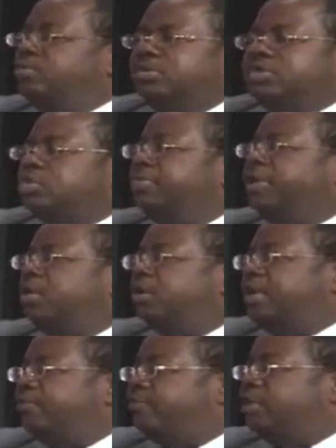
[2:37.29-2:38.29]
so many
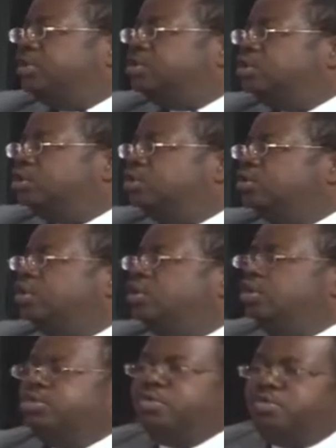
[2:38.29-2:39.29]
other foreign institutions
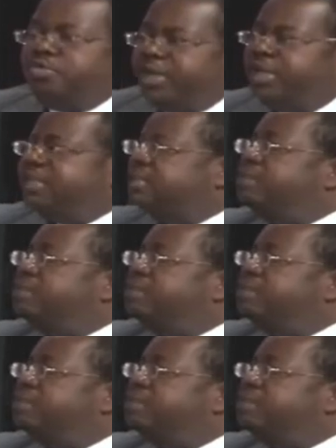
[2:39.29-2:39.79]
to raise the